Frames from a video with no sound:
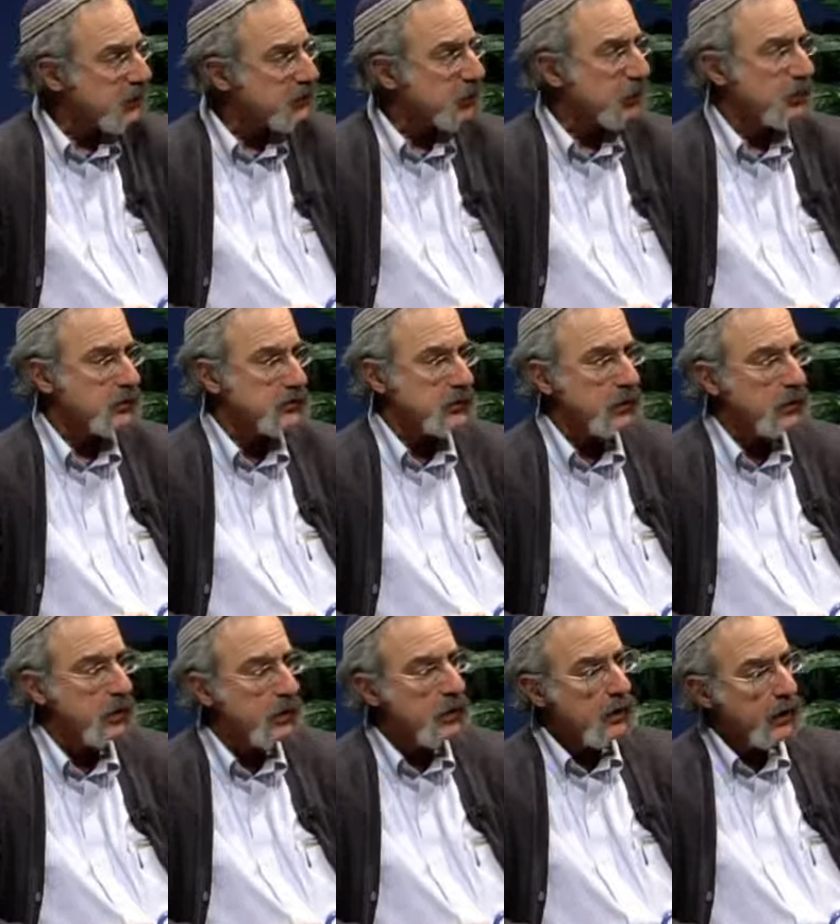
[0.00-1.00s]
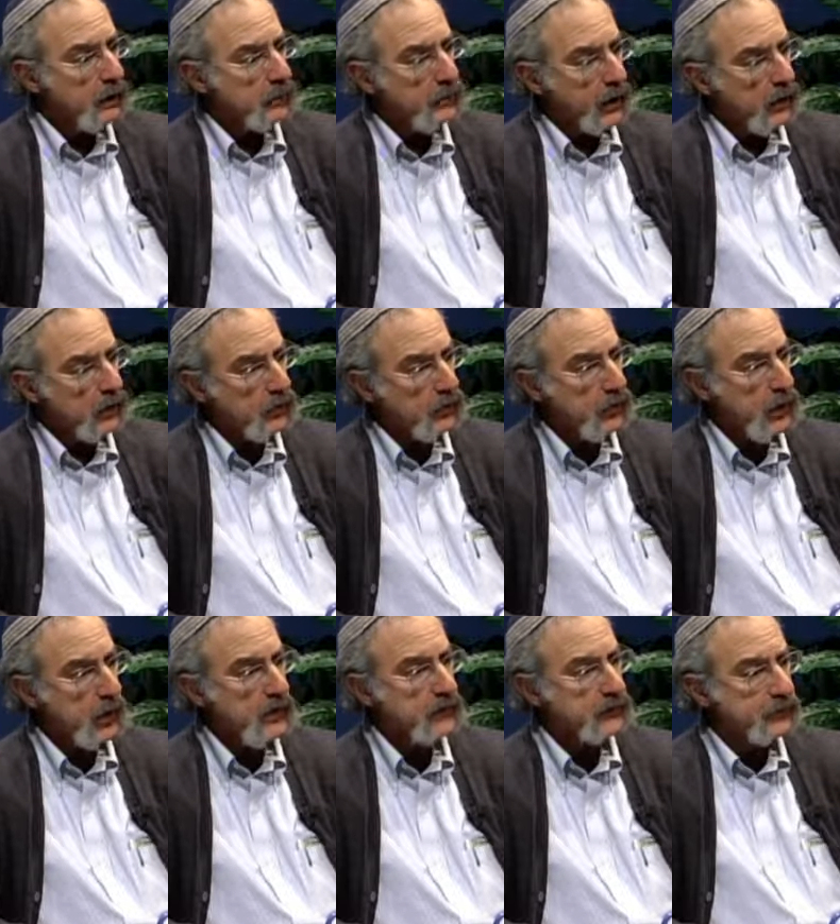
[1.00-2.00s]
is also about
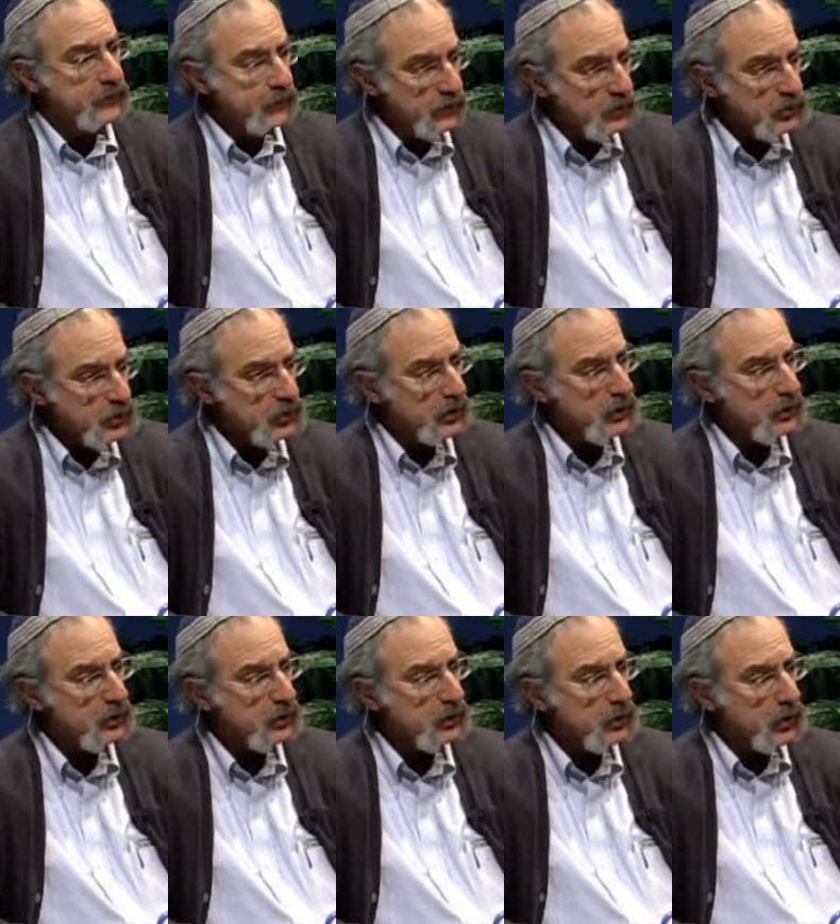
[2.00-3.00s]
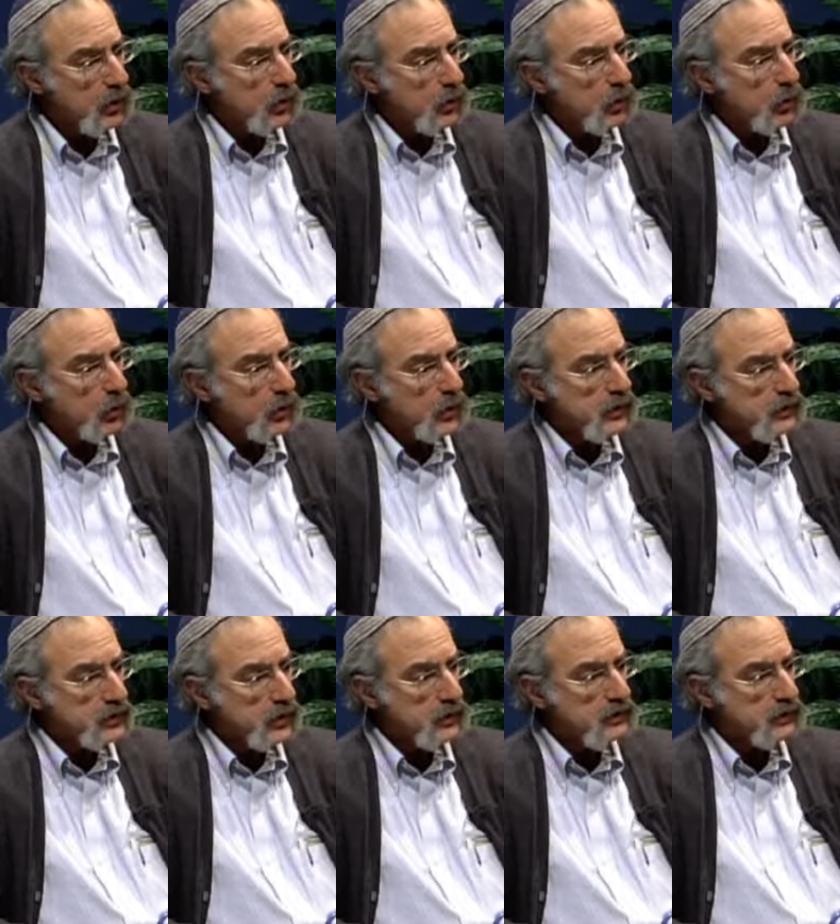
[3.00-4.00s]
a vision
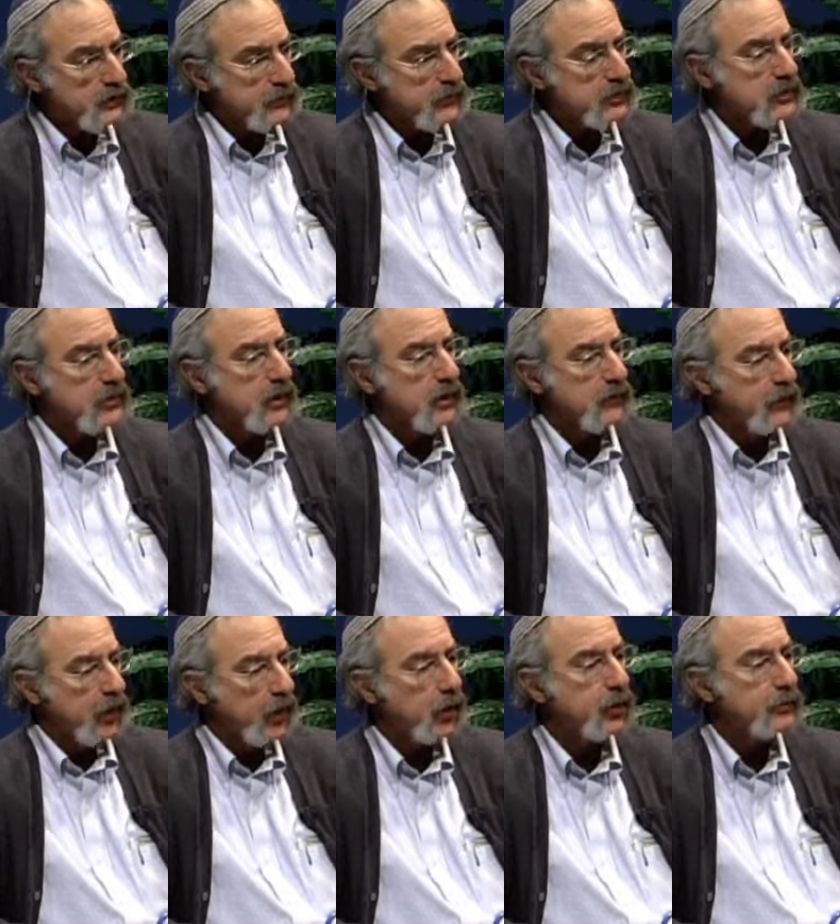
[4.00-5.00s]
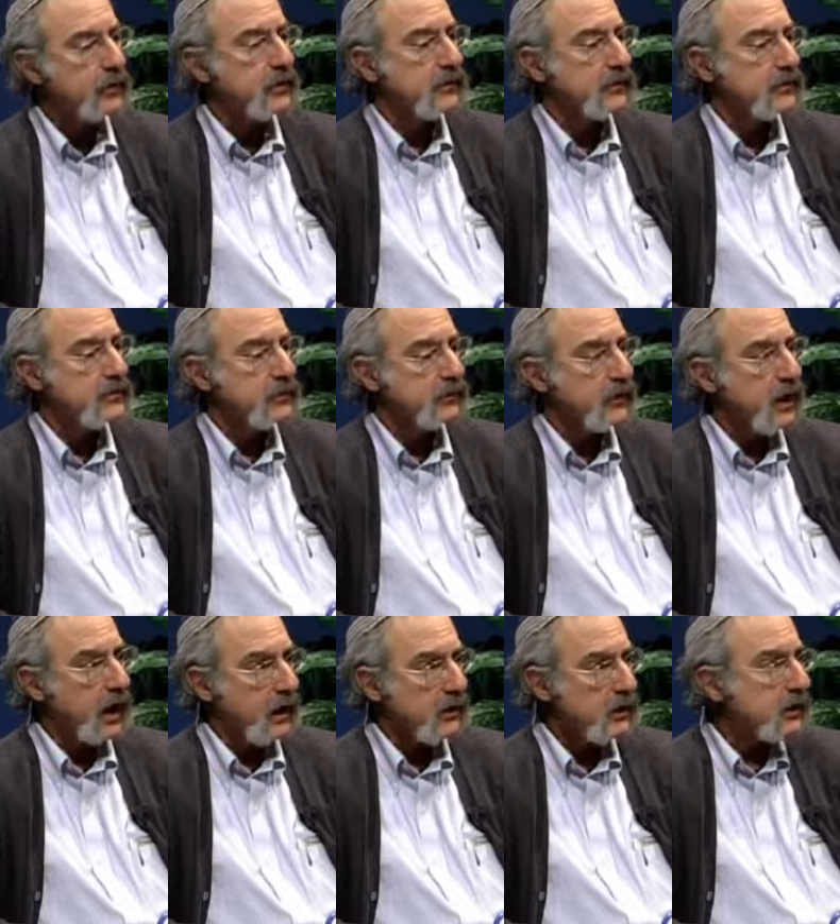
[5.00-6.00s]
which is a vision of hope and a vision of
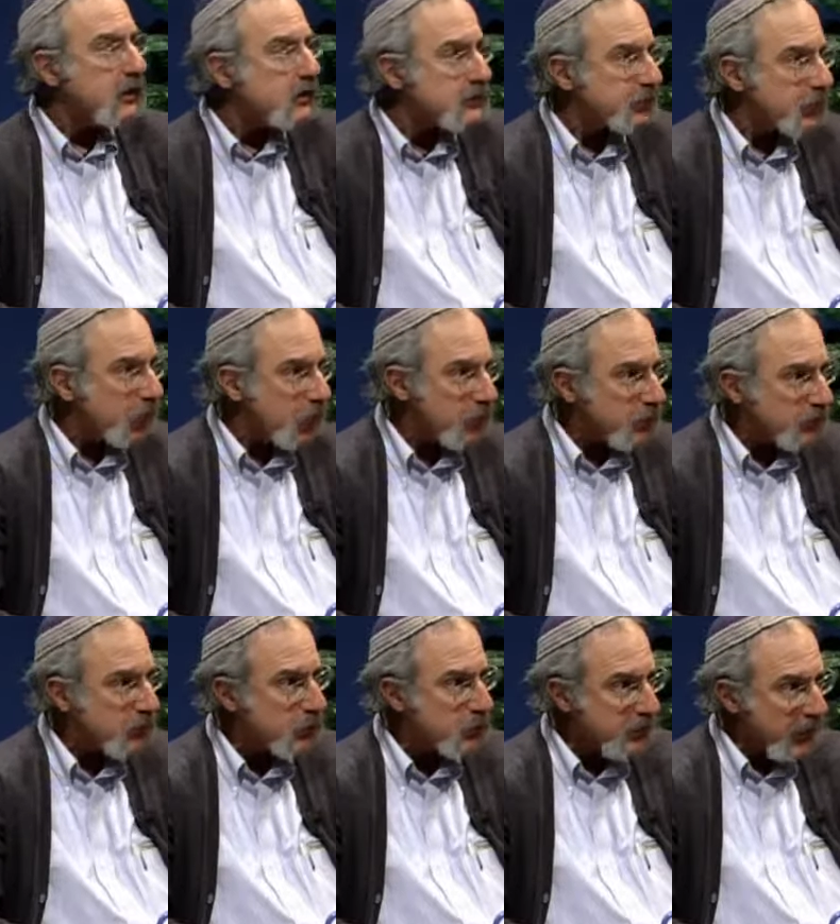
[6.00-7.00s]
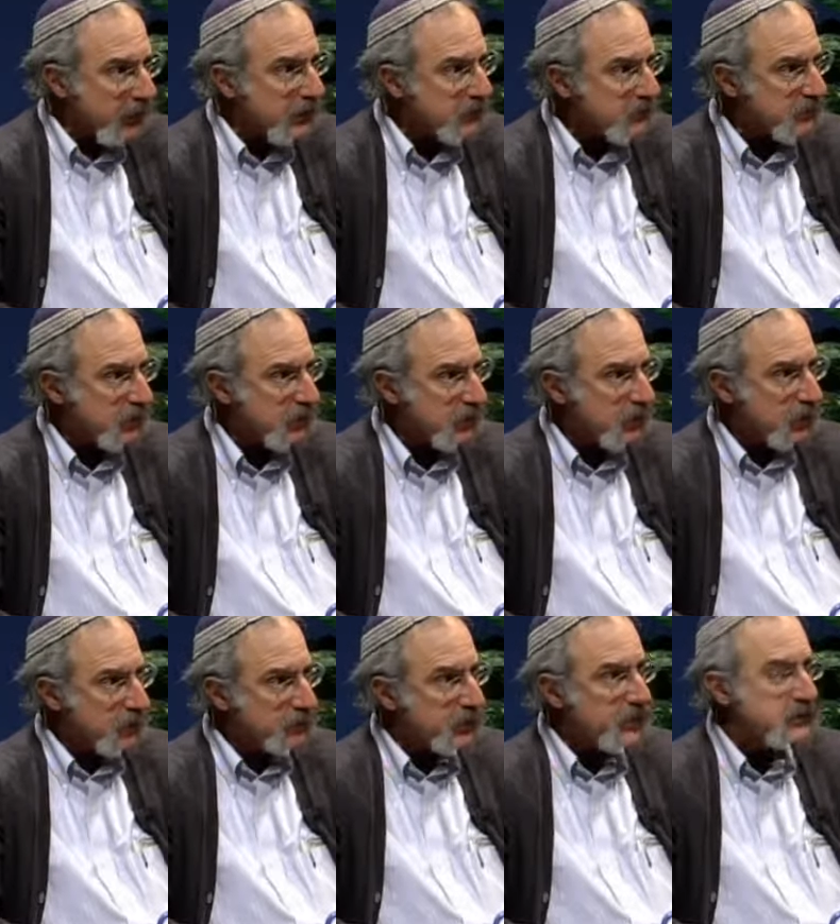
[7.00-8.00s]
godliness for all of humanity.
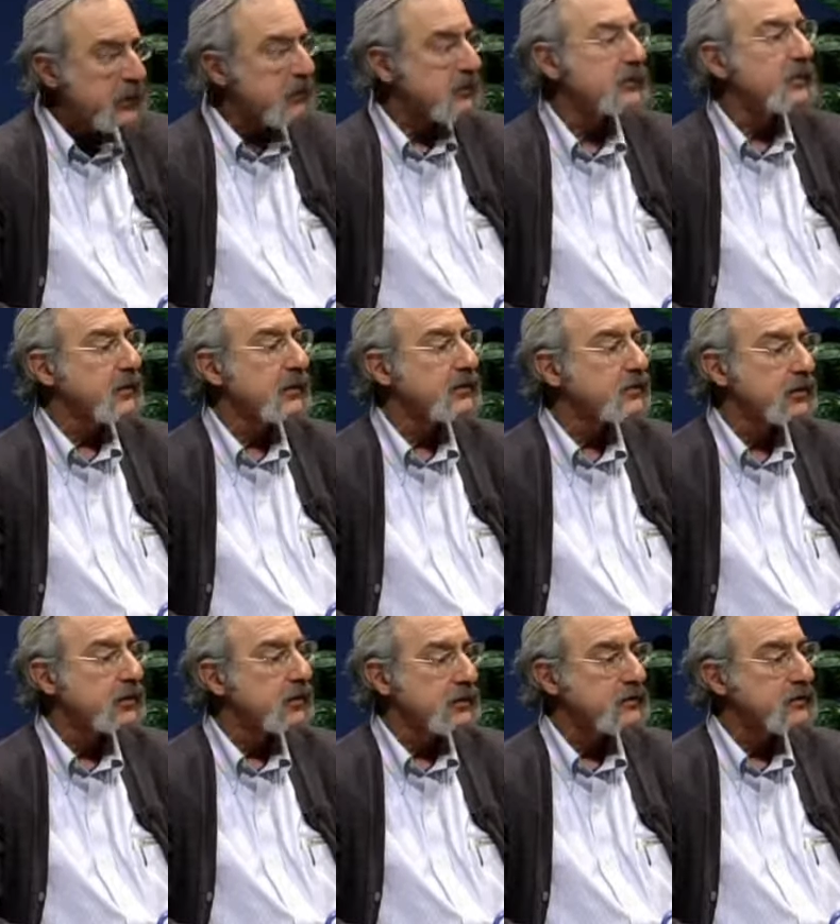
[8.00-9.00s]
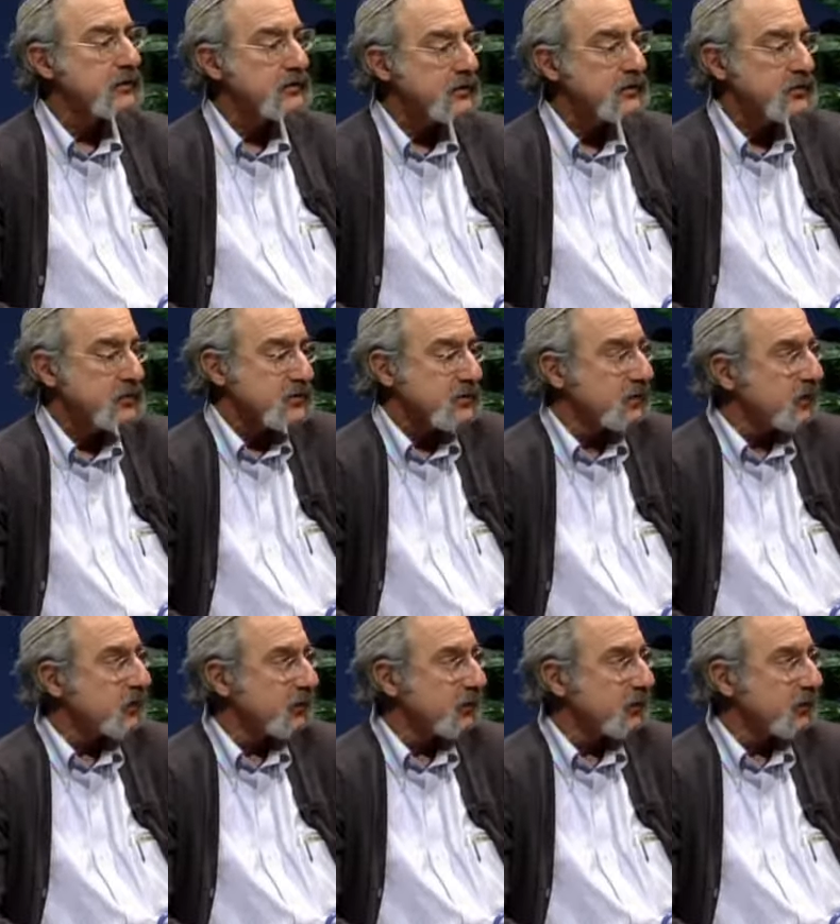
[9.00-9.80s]
Because ultimately Judaism is interested